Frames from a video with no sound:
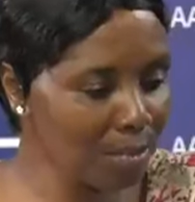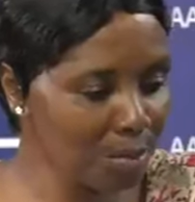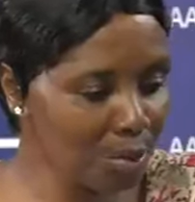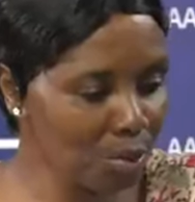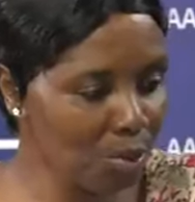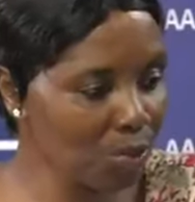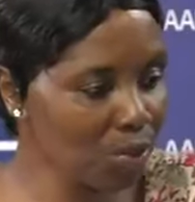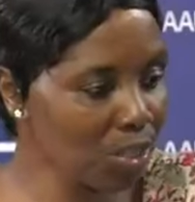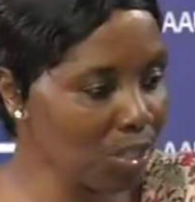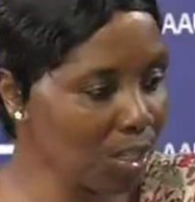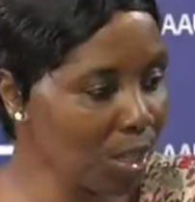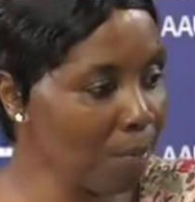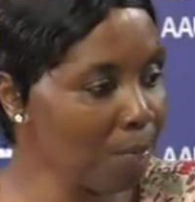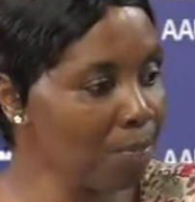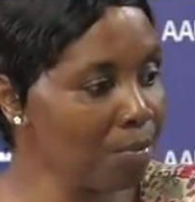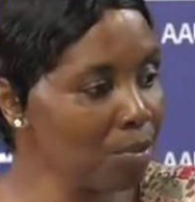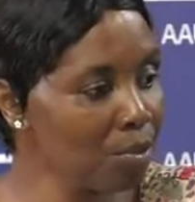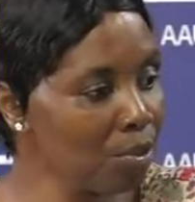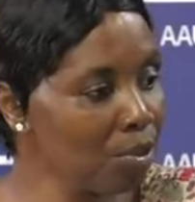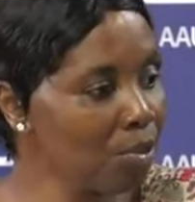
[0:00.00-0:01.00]
of
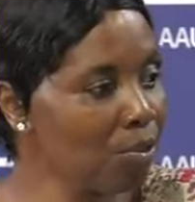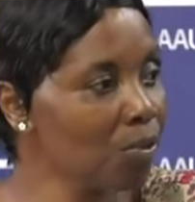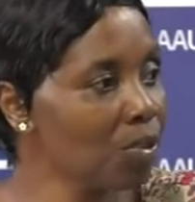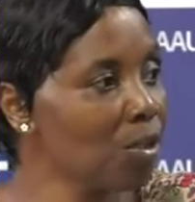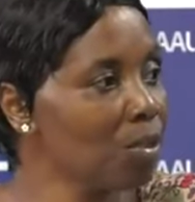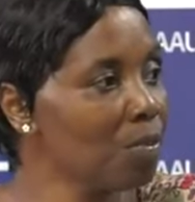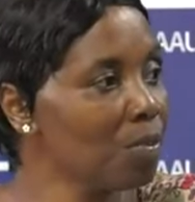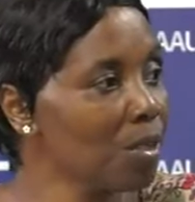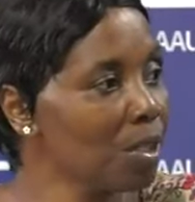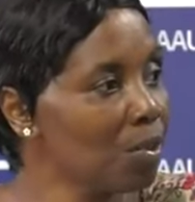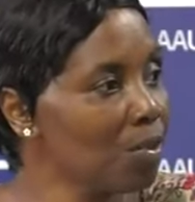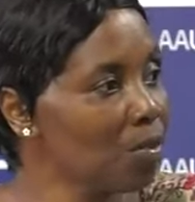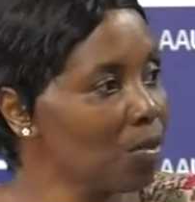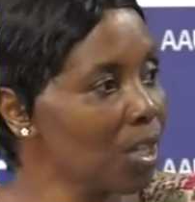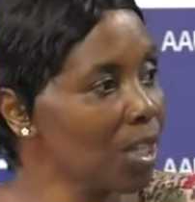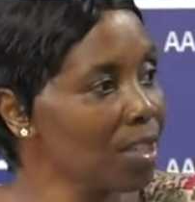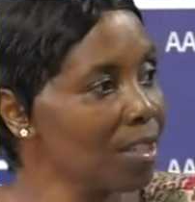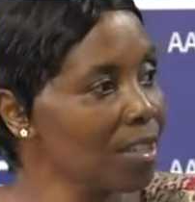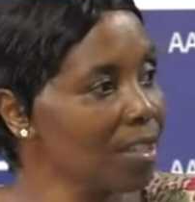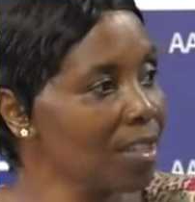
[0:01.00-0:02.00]
support from the
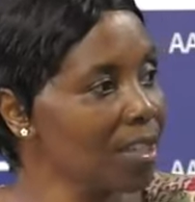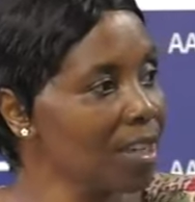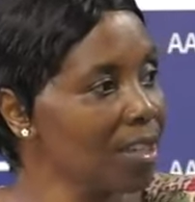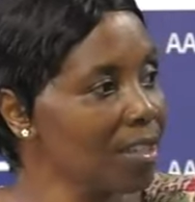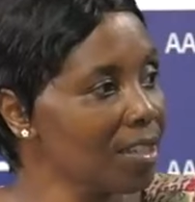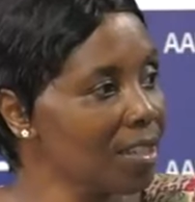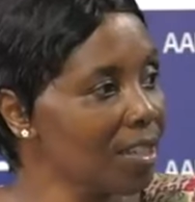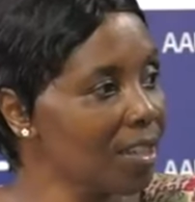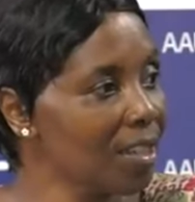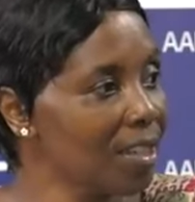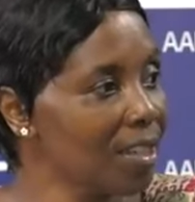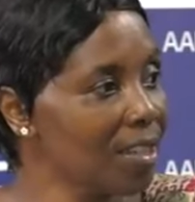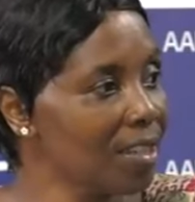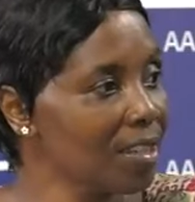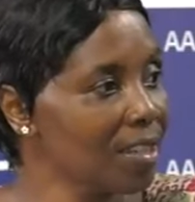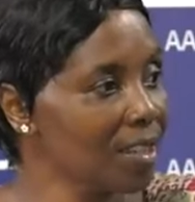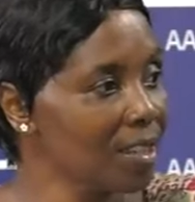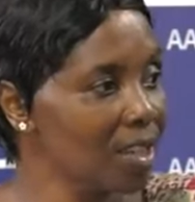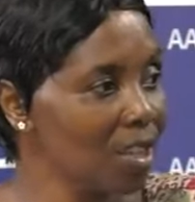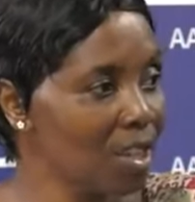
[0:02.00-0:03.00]
vice
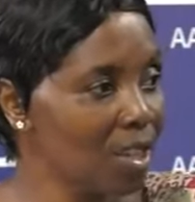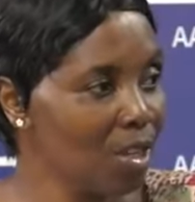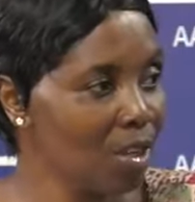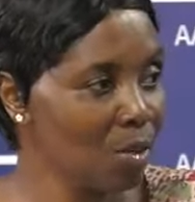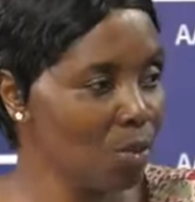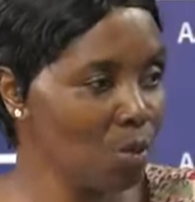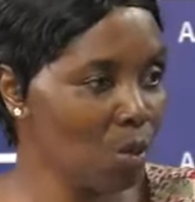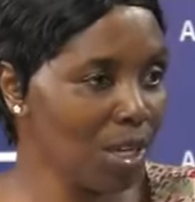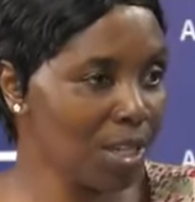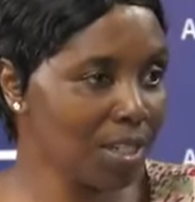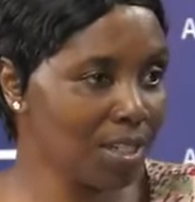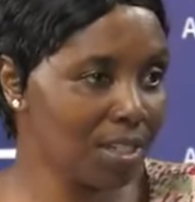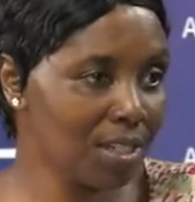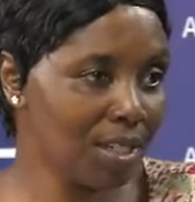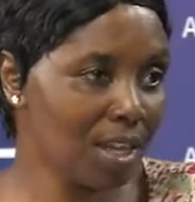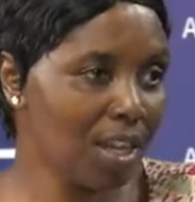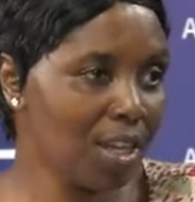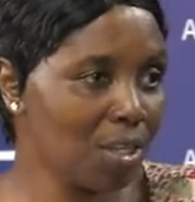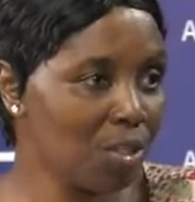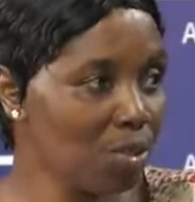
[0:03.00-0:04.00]
chancellors, what
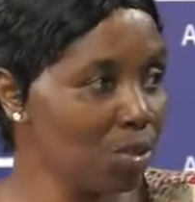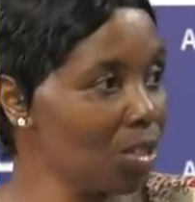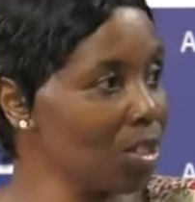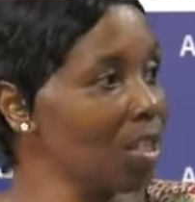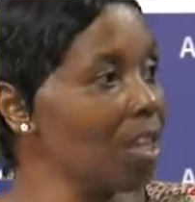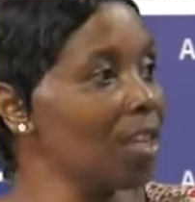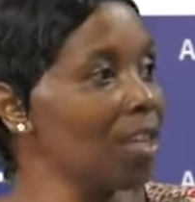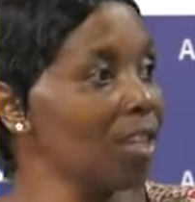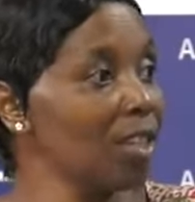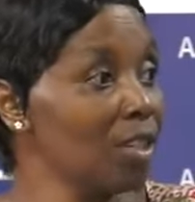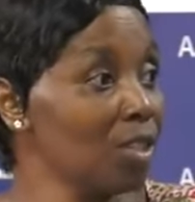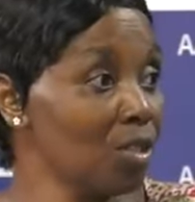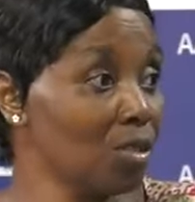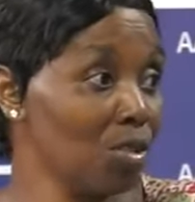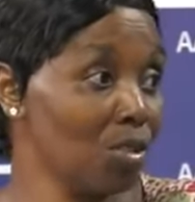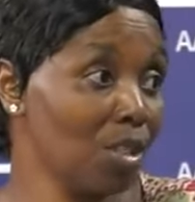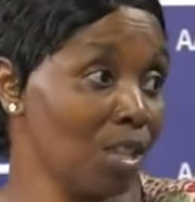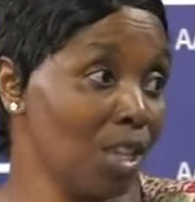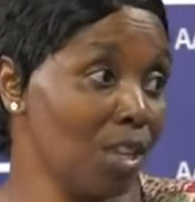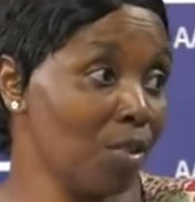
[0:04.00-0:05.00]
are you saying to
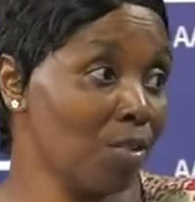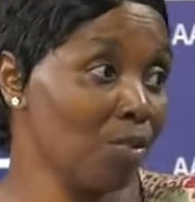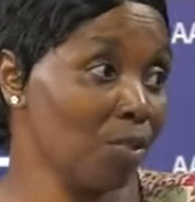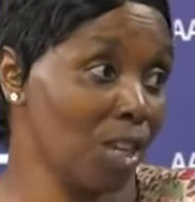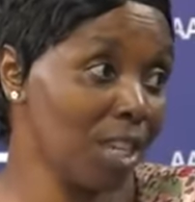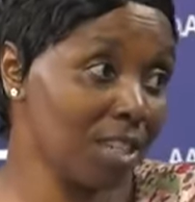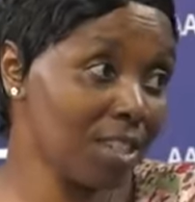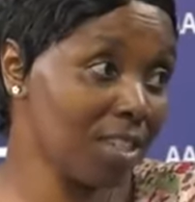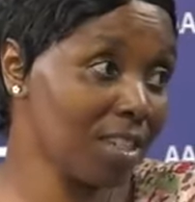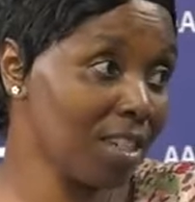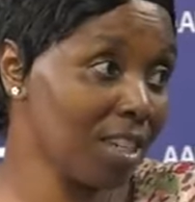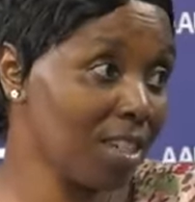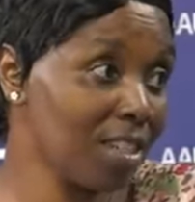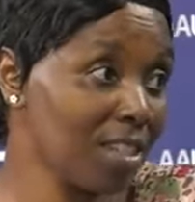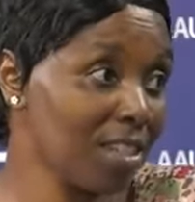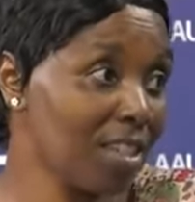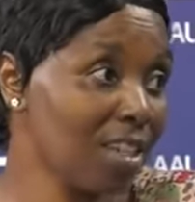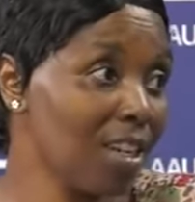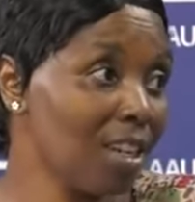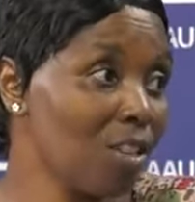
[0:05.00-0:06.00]
a vice
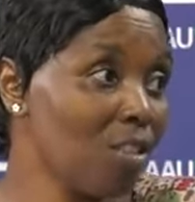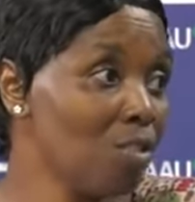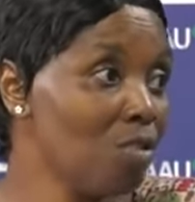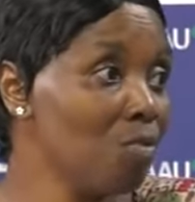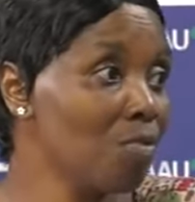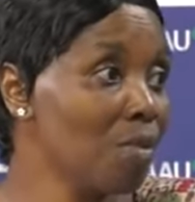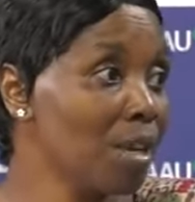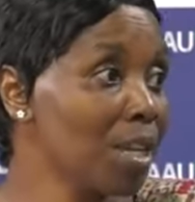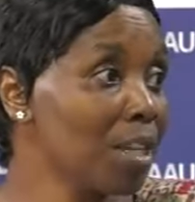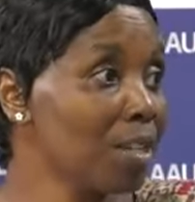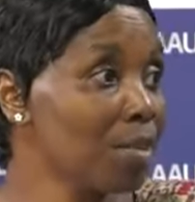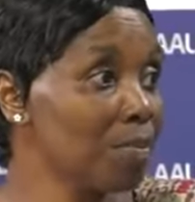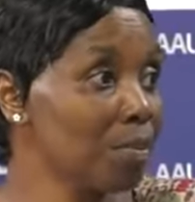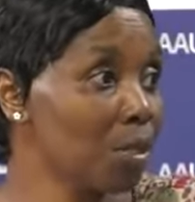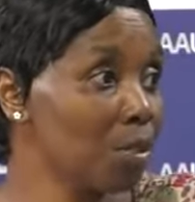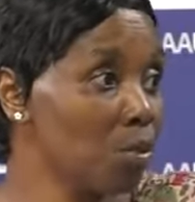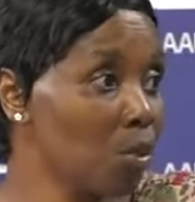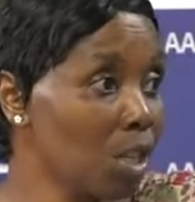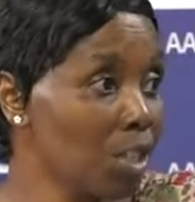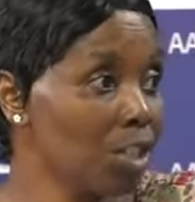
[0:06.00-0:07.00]
chancellor who might be
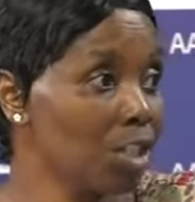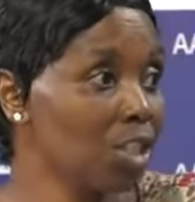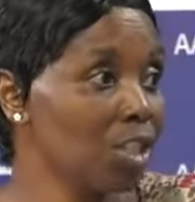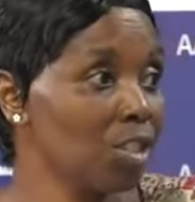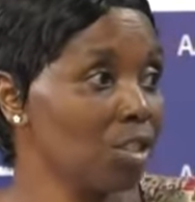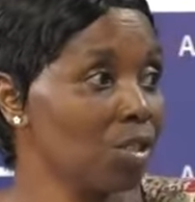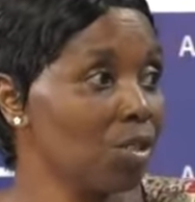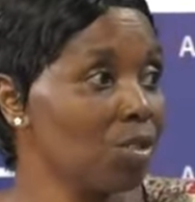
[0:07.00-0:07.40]
watching you